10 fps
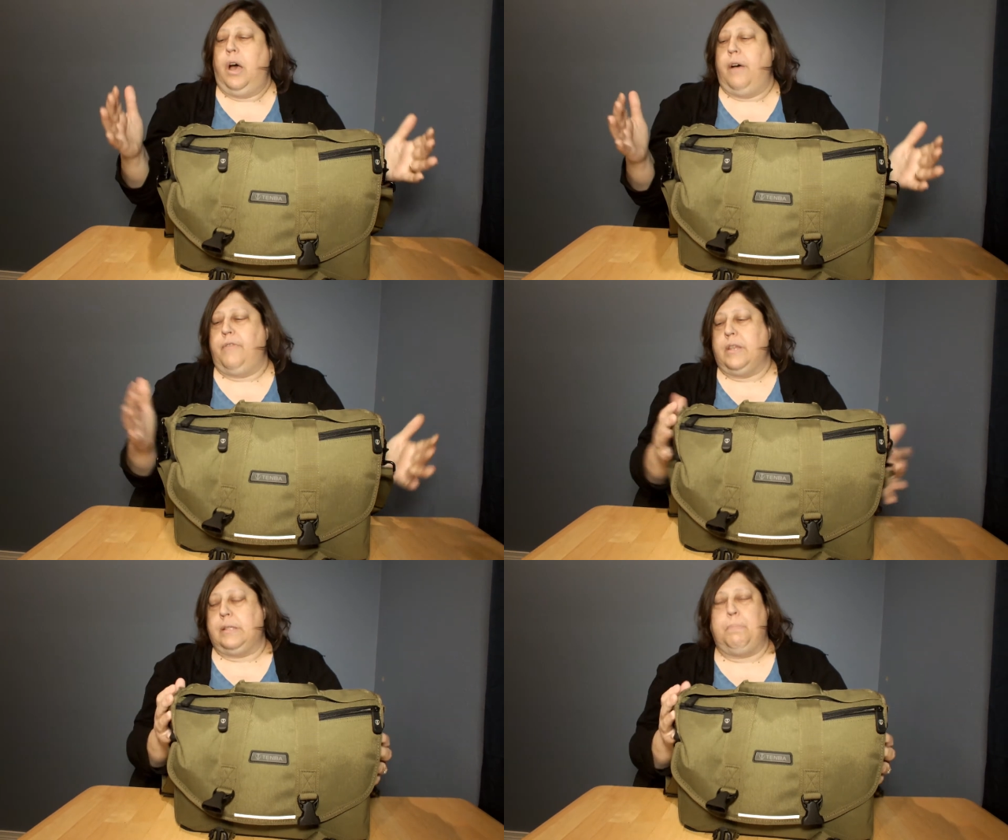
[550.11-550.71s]

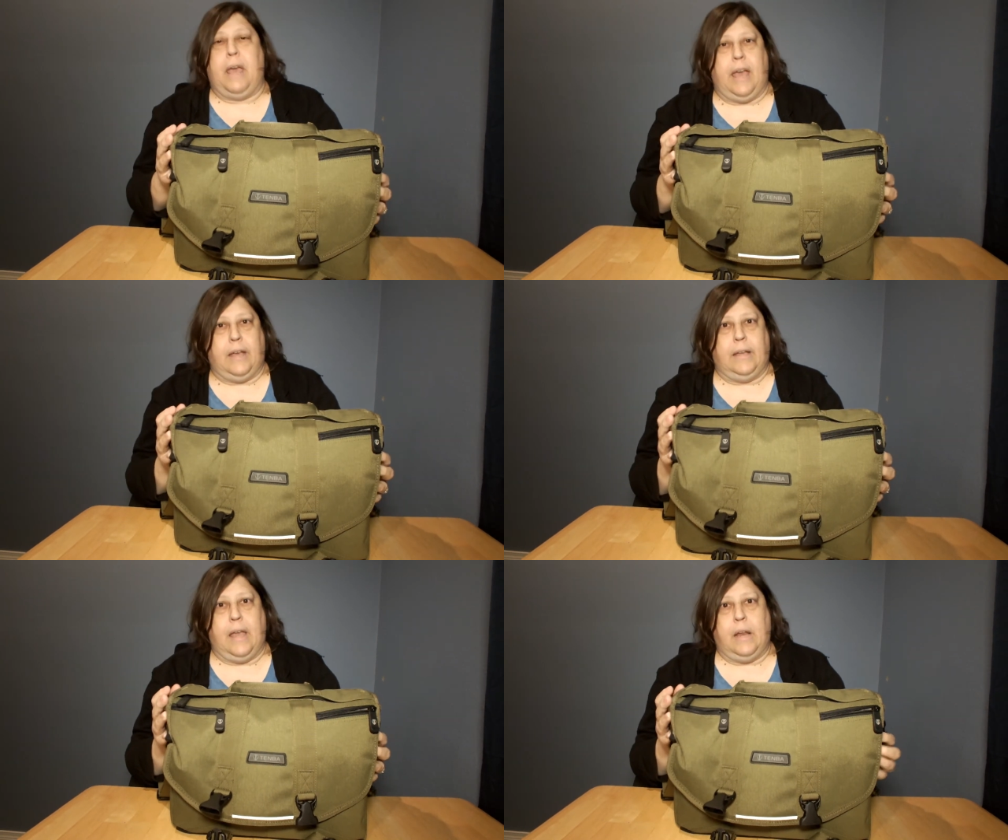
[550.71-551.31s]
of this
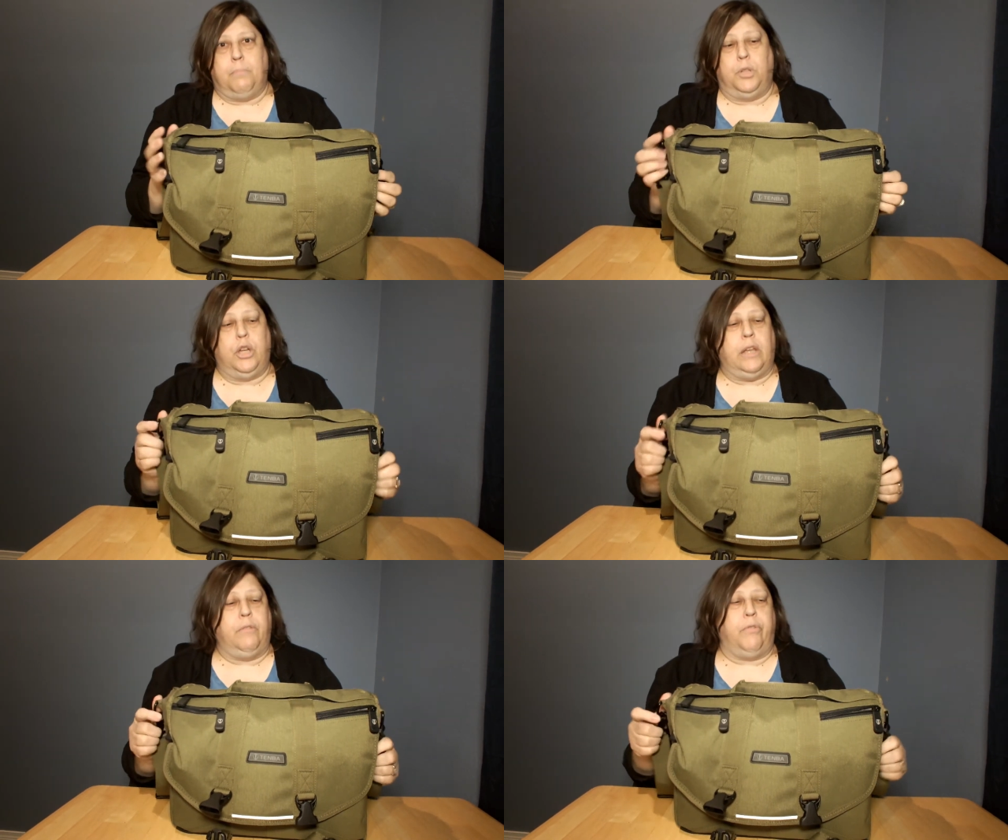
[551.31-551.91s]
bag, and I'm
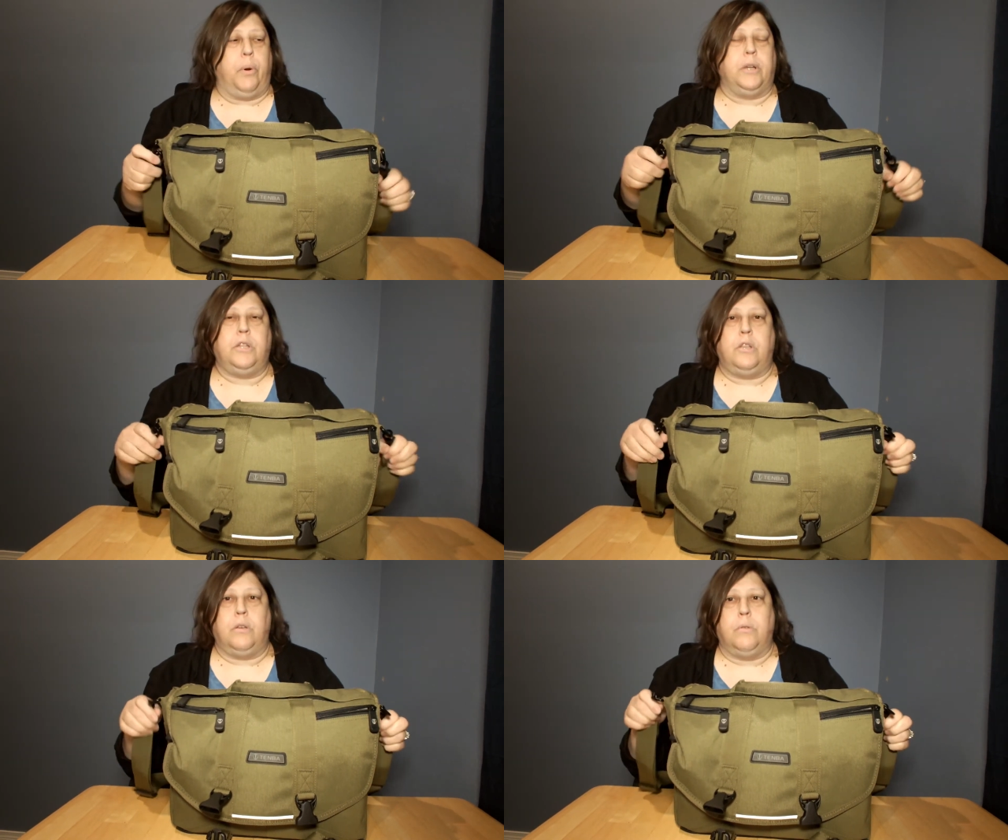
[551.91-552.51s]
looking forward
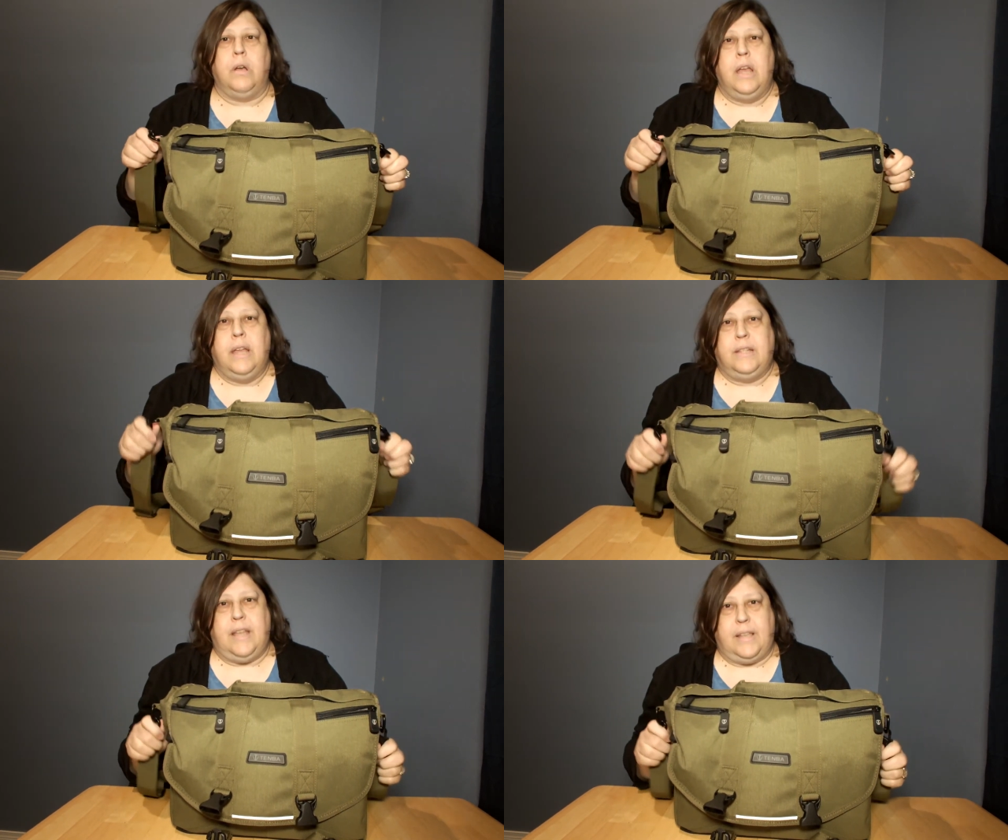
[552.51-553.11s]
to
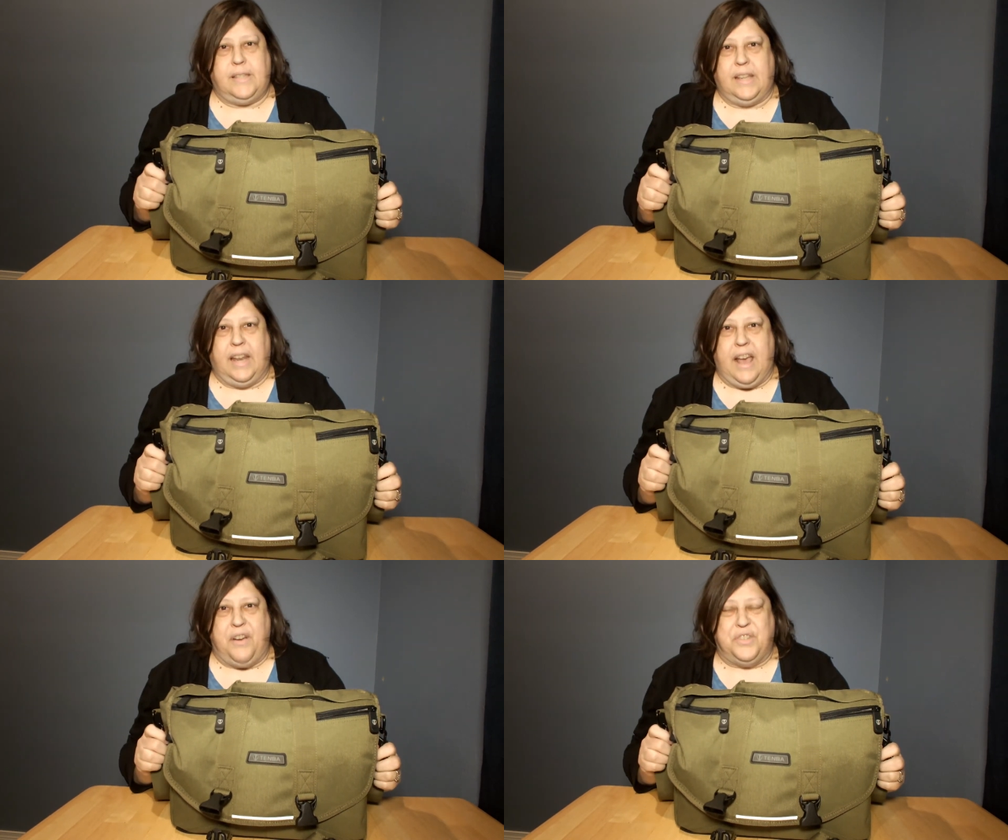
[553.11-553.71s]
testing
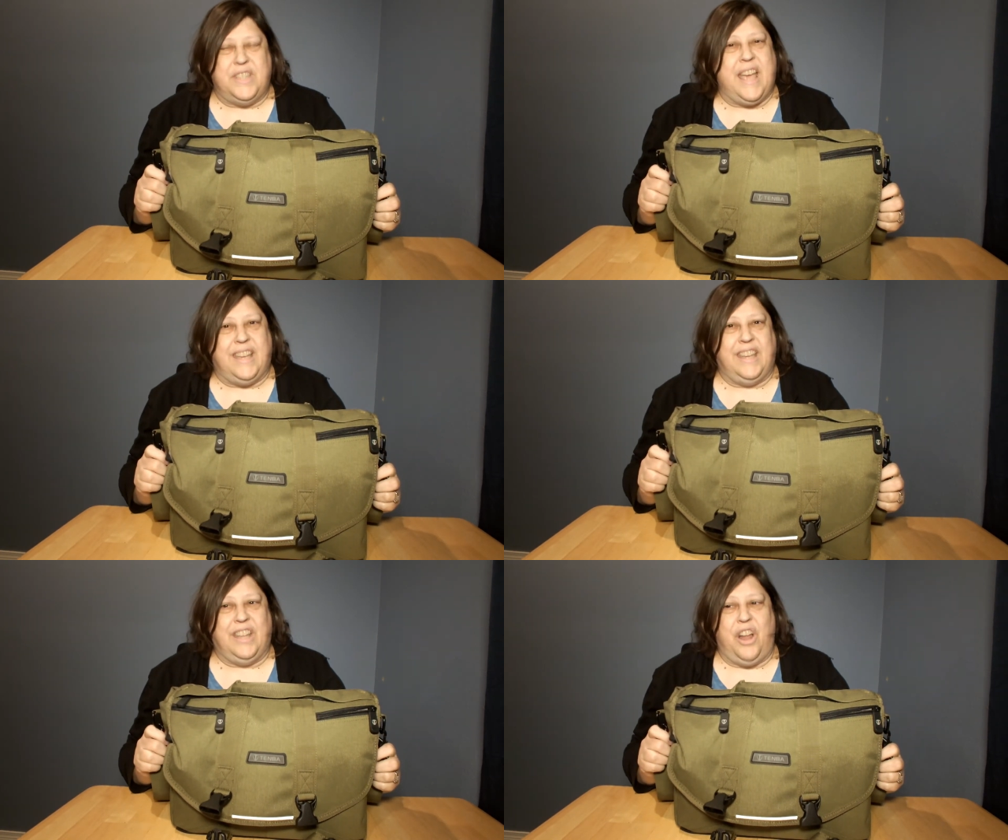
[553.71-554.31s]
it out and
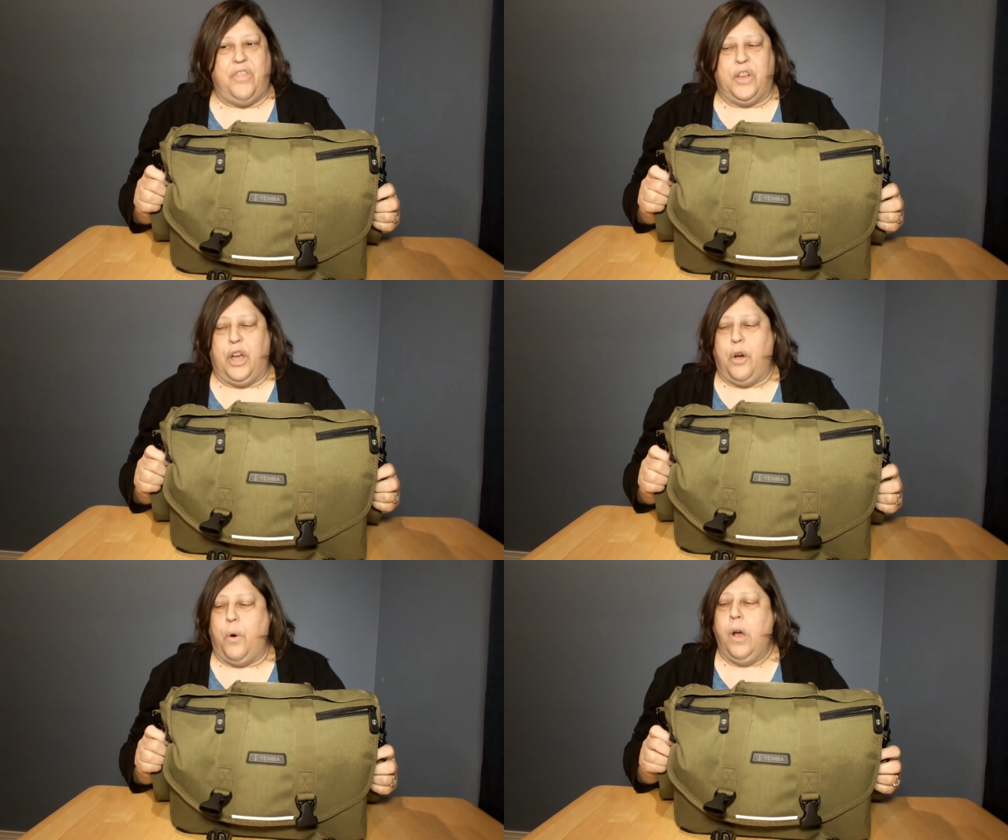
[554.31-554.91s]
taking it on the
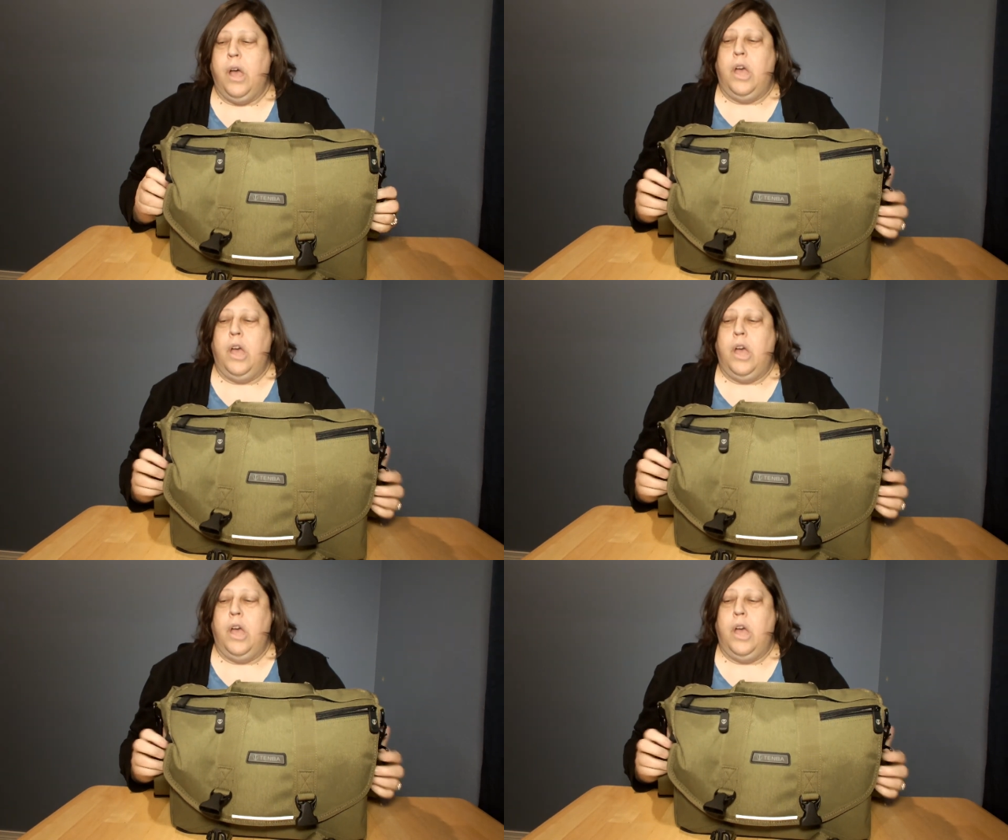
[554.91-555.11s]
go.